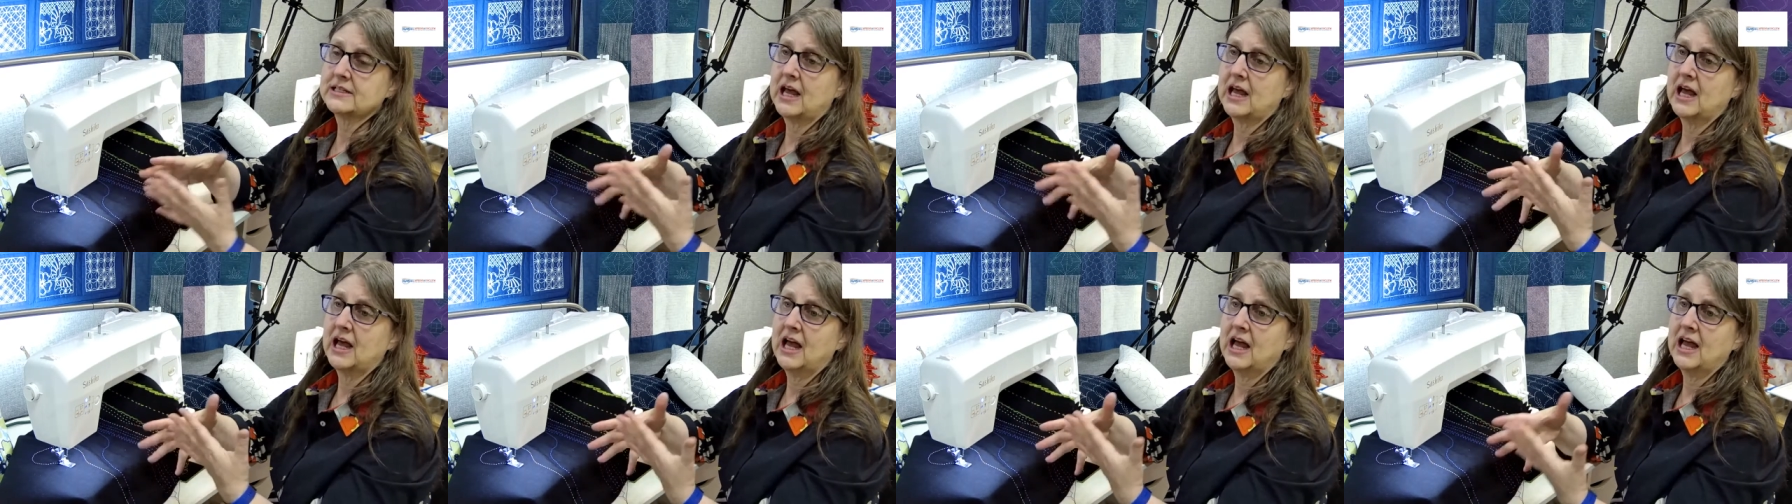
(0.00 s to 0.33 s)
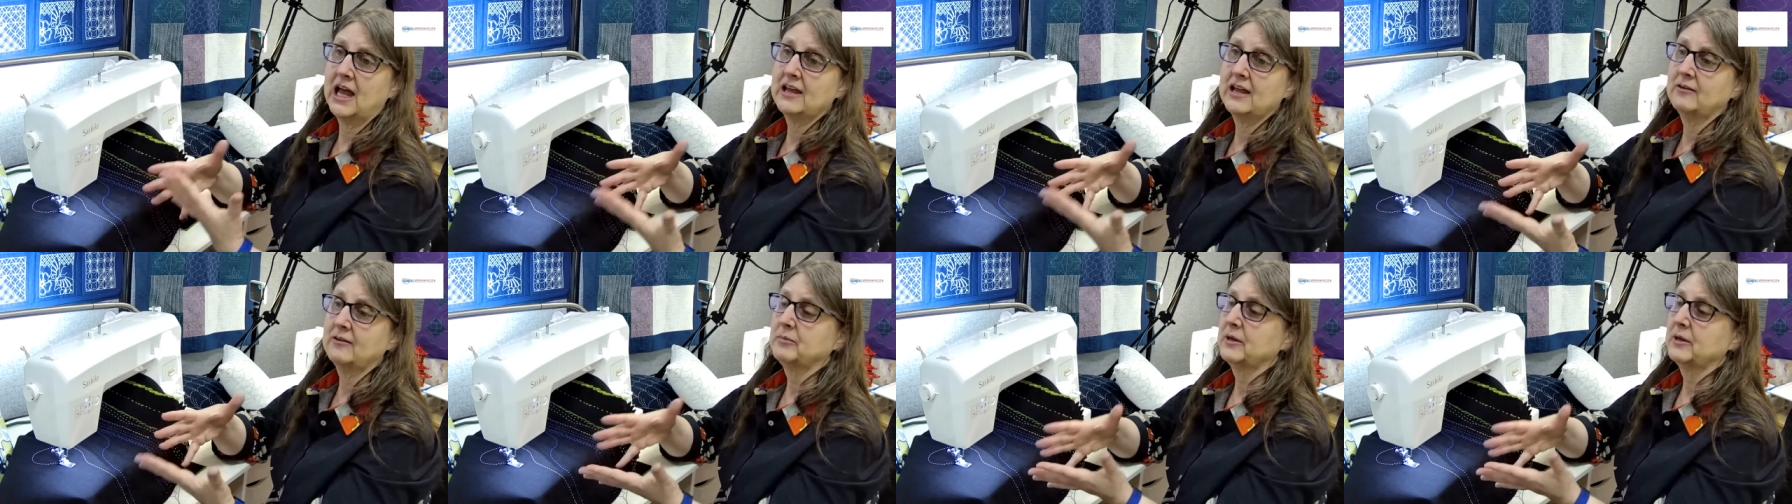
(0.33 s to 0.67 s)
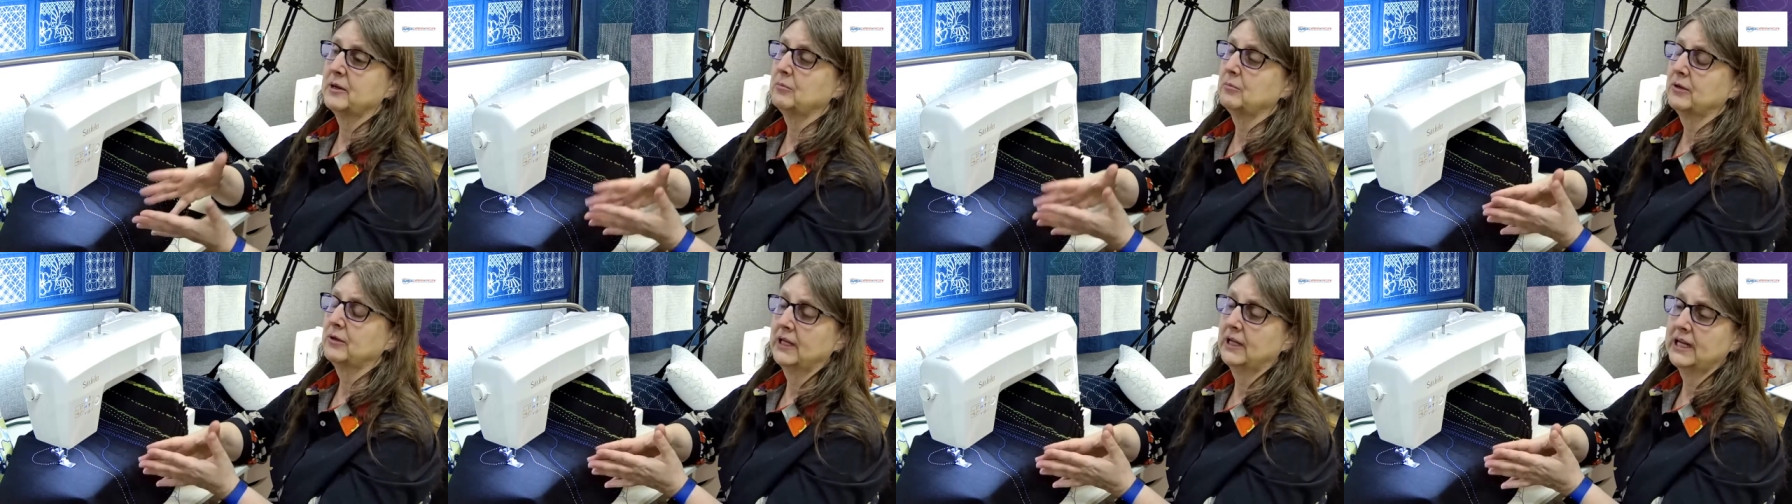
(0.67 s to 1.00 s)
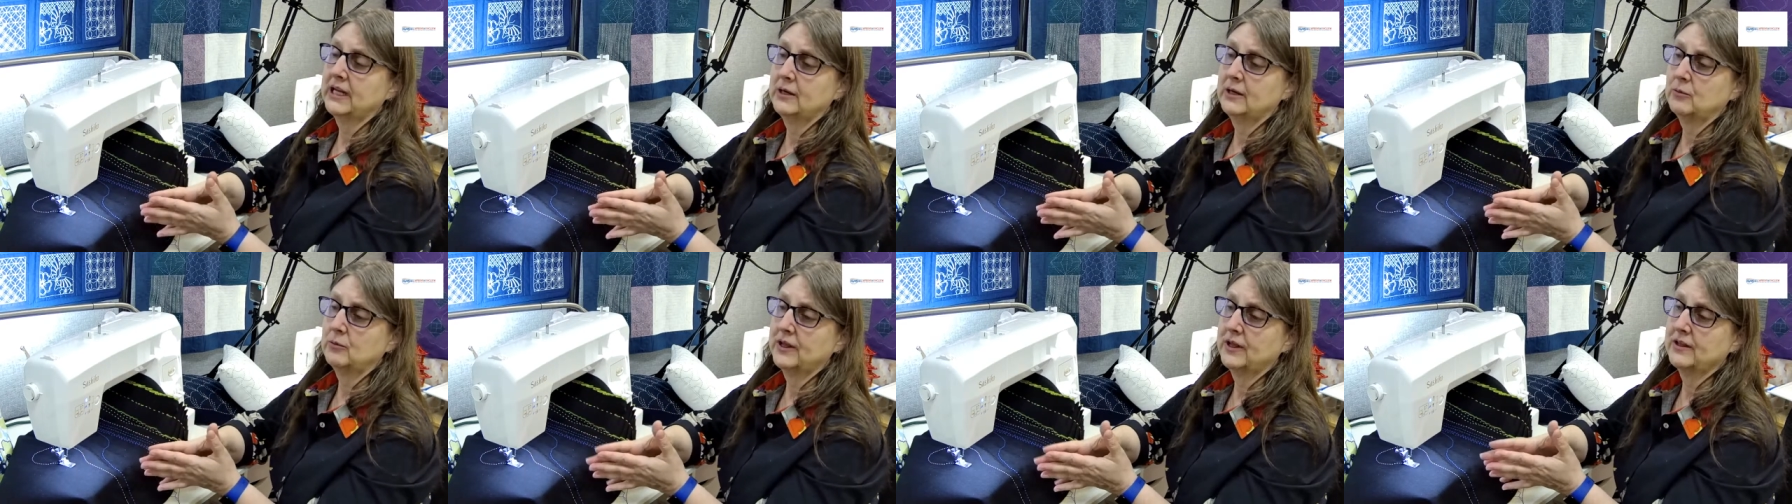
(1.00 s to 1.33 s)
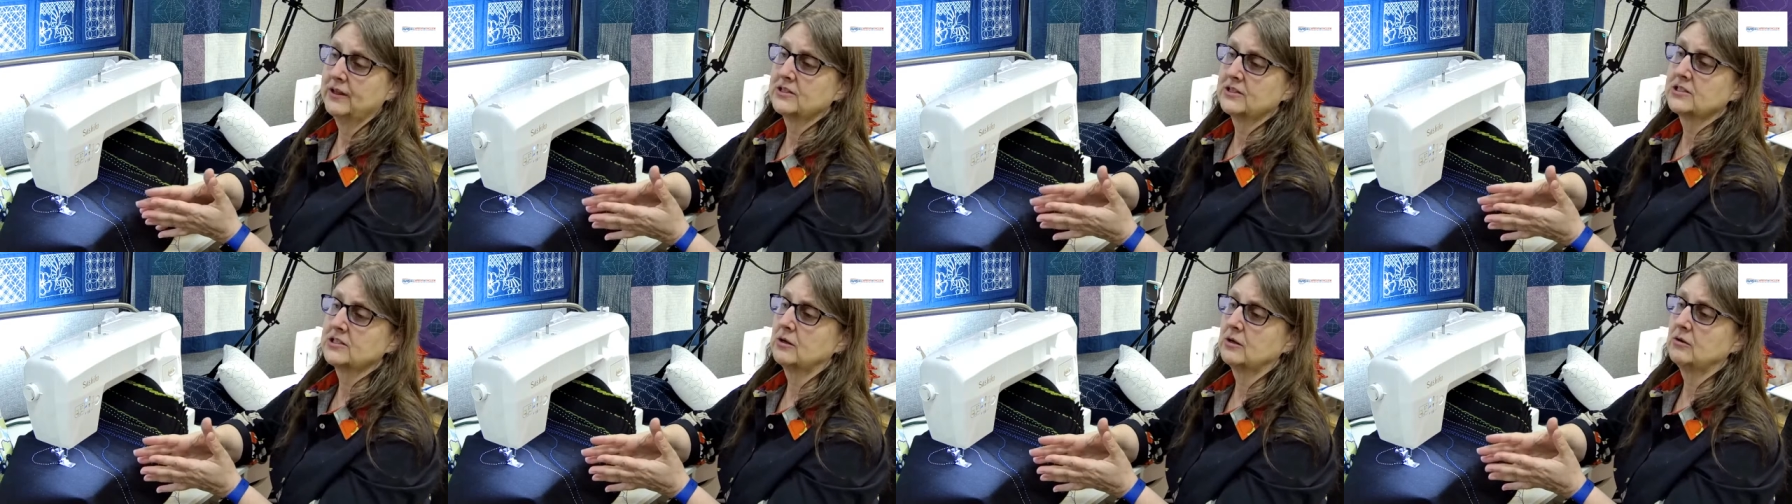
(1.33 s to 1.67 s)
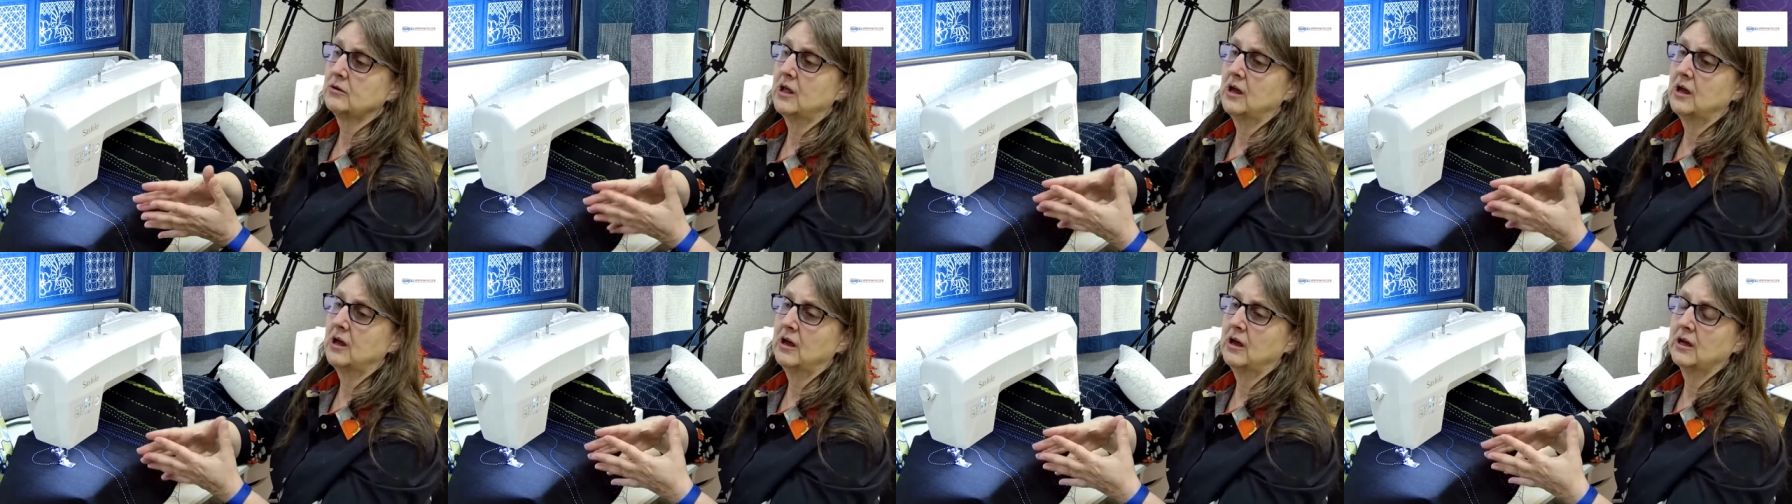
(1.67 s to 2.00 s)
I have been playing with it so
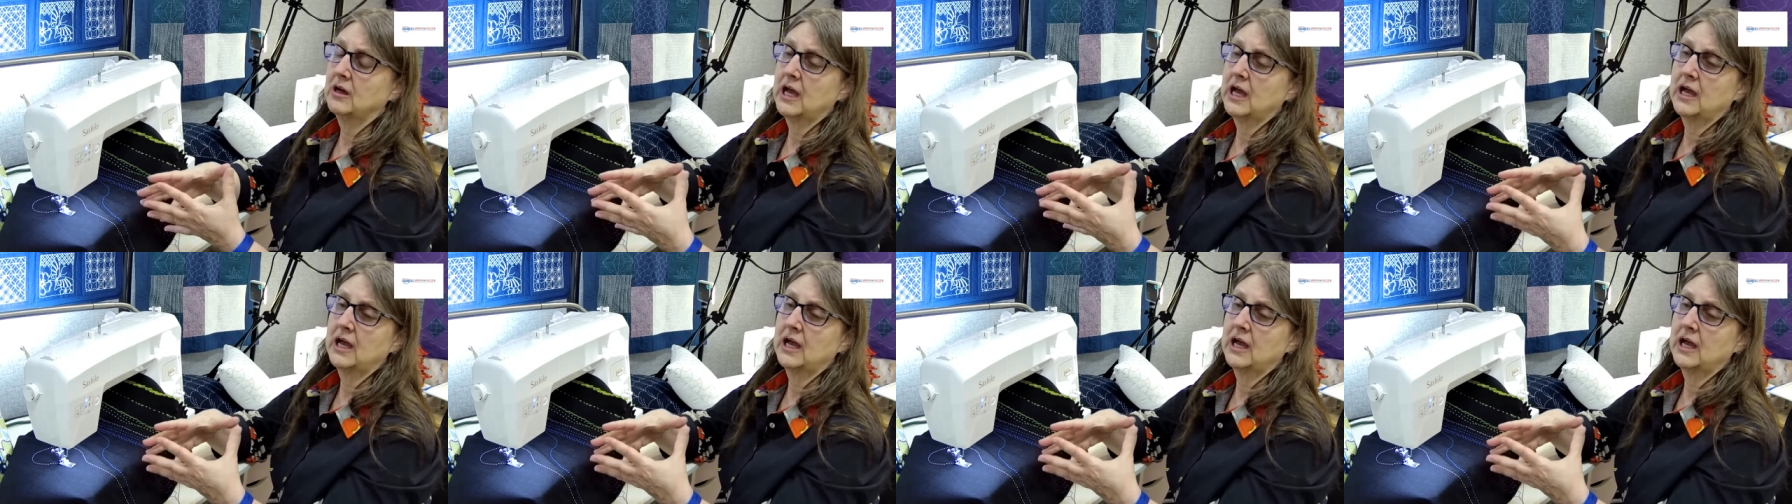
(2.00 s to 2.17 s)
long.